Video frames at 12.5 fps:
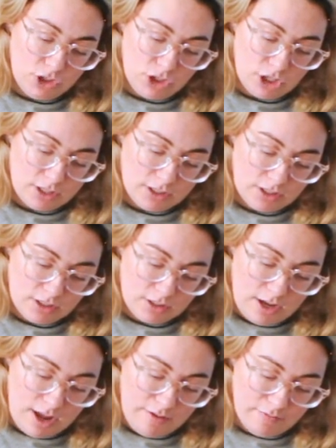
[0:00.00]

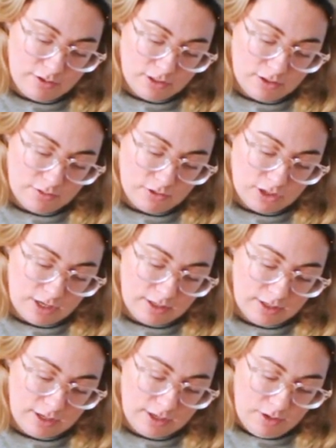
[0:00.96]
just ever so
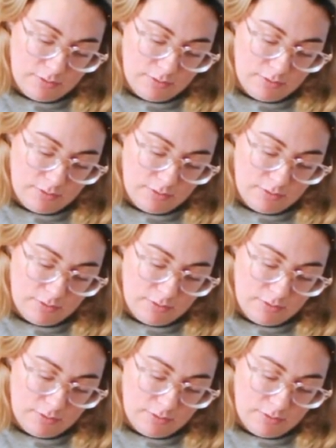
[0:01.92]
gently.